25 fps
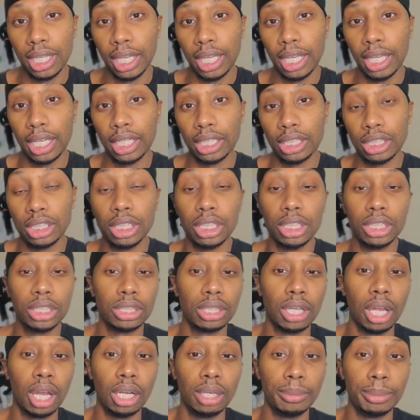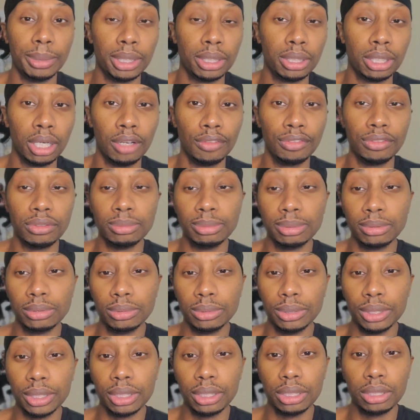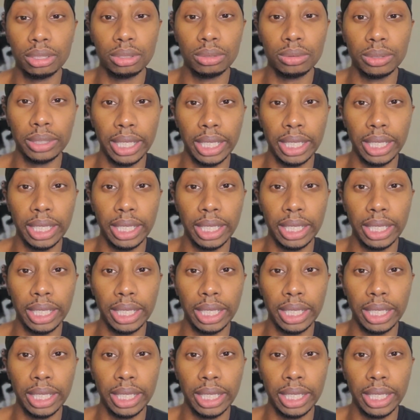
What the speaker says: And she's starting to be comfortable with you.